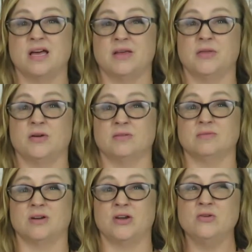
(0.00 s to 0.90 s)
And I thought,
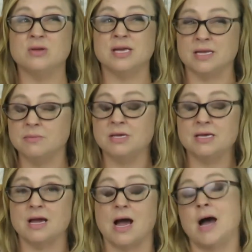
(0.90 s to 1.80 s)
are you kidding
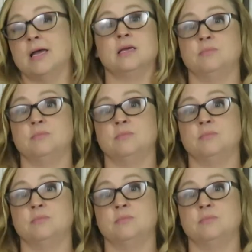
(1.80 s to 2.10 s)
me? I